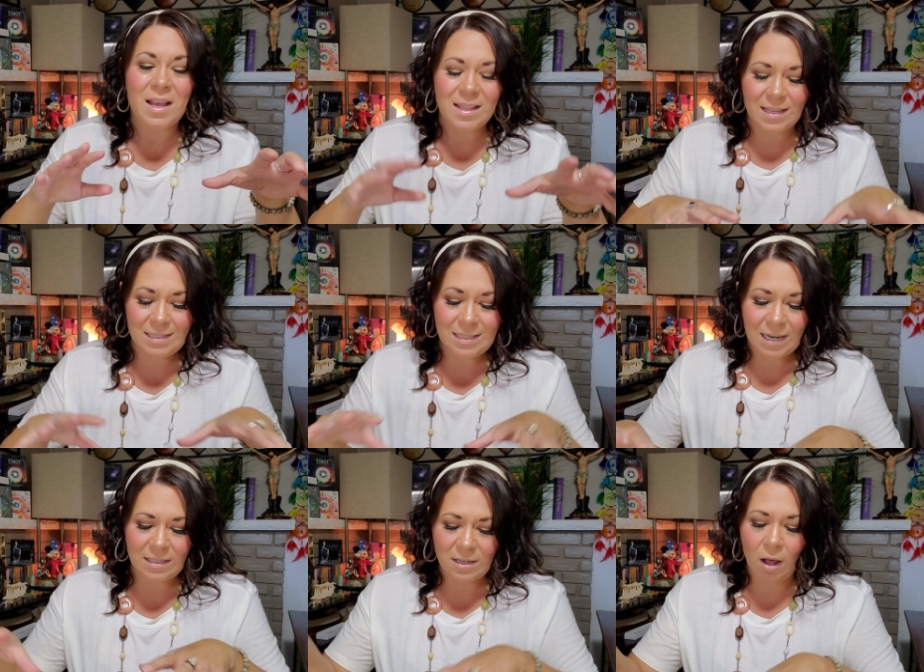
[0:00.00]
Things
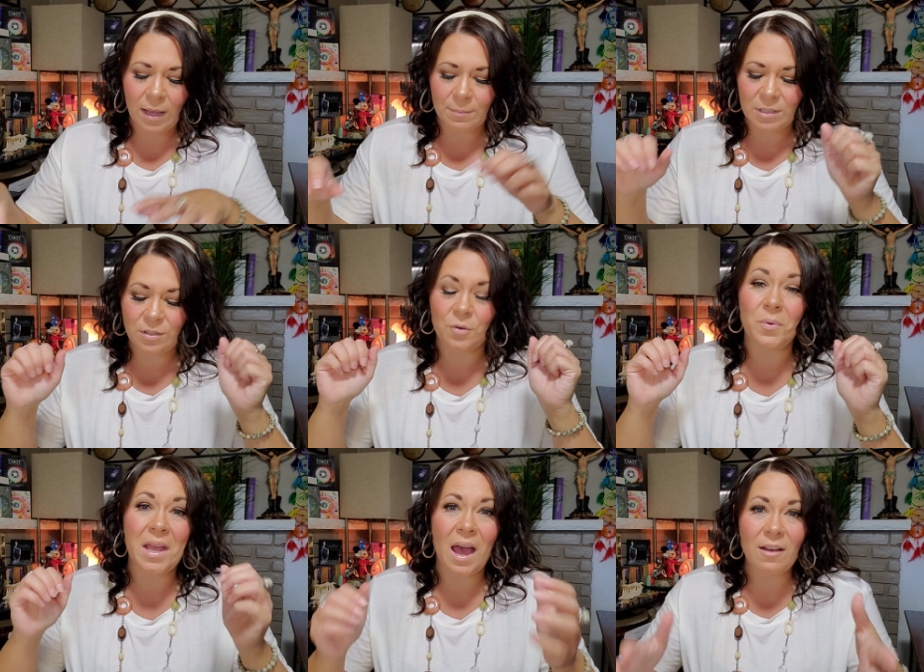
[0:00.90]
take time. And so we
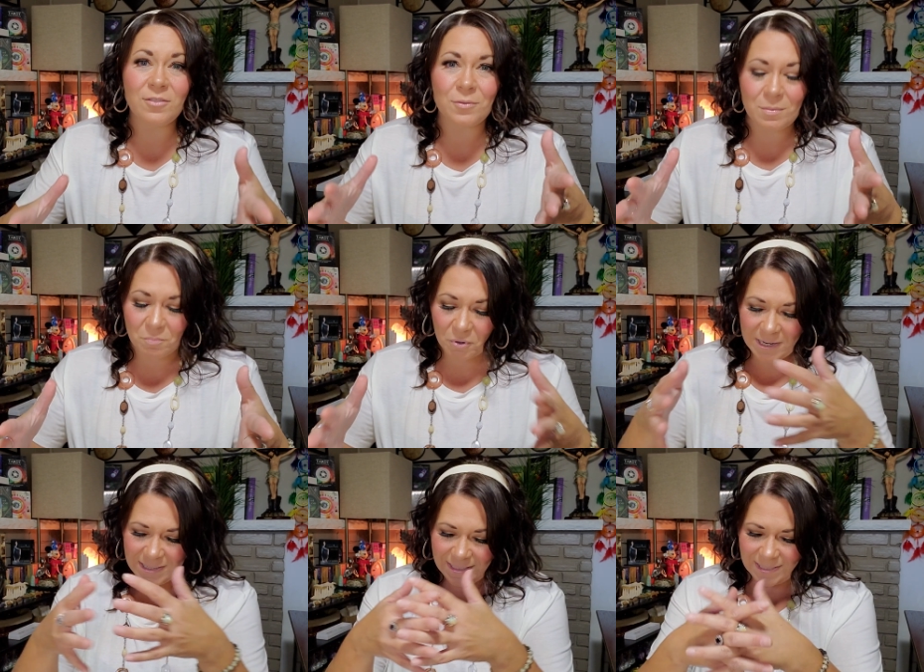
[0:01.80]
have to
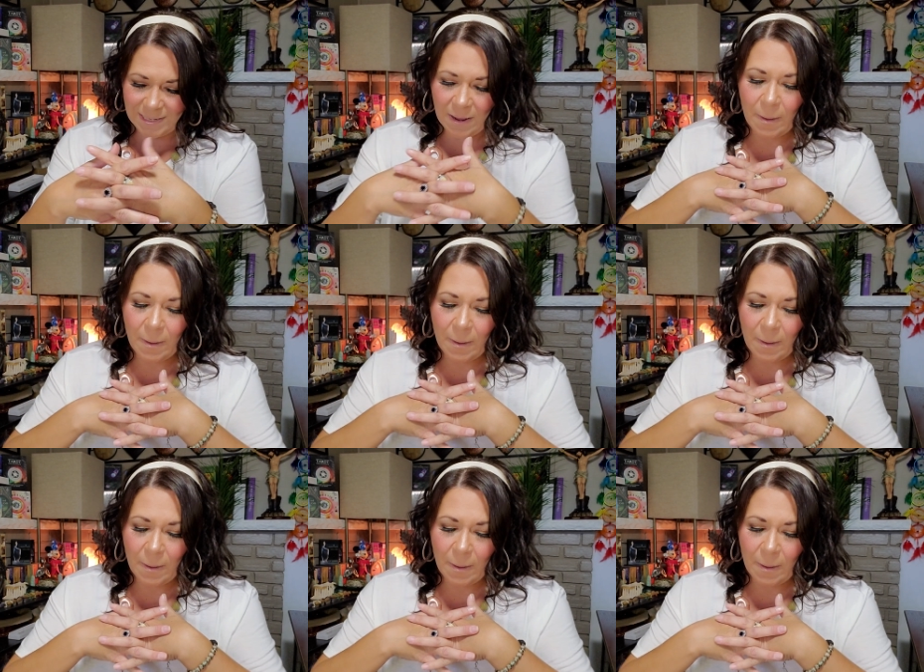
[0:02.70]
embrace